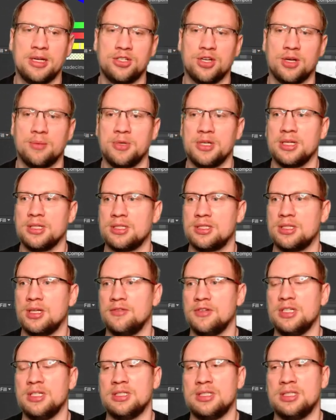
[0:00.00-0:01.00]
jumping and stuff
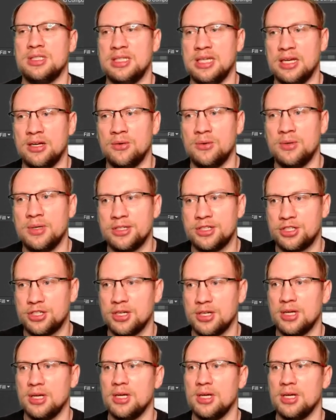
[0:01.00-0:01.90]
is yellowish.